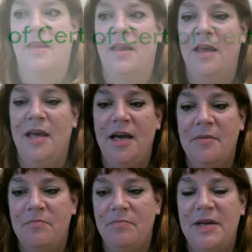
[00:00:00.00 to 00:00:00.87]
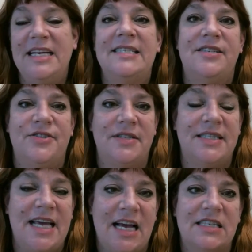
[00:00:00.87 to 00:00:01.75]
certification. Many
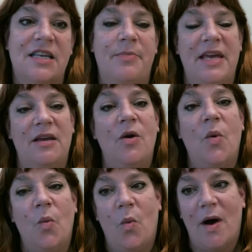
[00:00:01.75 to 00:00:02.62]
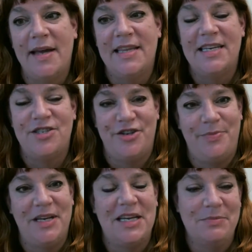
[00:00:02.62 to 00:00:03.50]
students ask me why they should
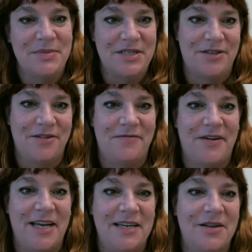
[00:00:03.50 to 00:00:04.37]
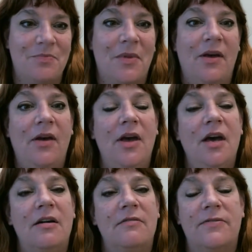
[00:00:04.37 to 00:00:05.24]
become certified.
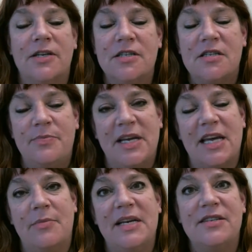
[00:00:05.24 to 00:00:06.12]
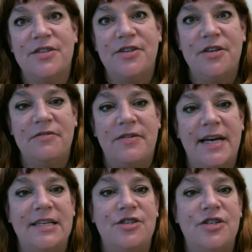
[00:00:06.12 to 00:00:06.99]
First, becoming
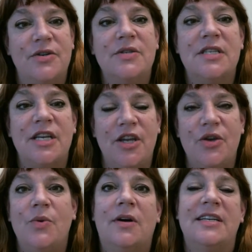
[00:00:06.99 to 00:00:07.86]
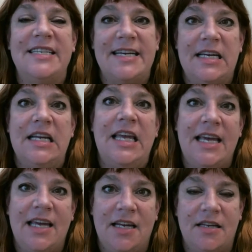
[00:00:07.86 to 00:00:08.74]
certified shows that you are
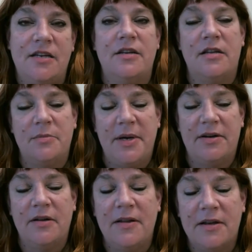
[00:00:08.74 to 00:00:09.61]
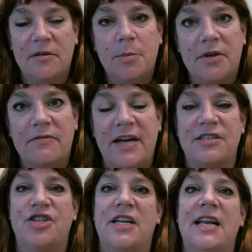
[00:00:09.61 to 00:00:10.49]
dedicated to the paralegal
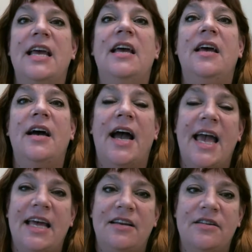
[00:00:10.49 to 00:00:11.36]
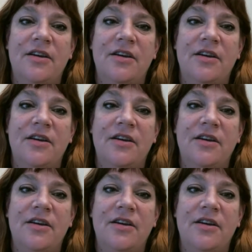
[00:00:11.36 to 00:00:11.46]
profession and